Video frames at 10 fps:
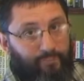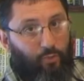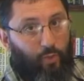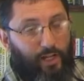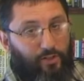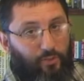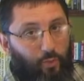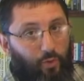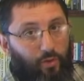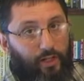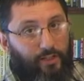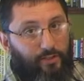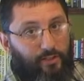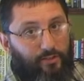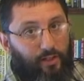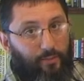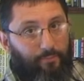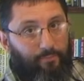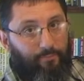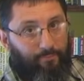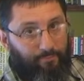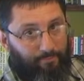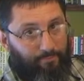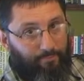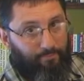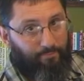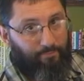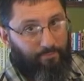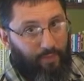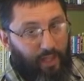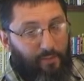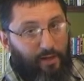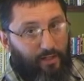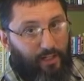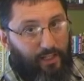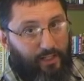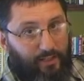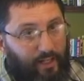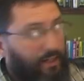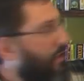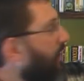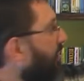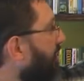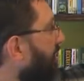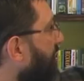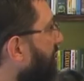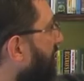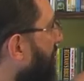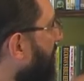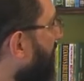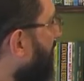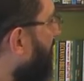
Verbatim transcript: and wages war against Islam? How about a guy like that? Could they look to him for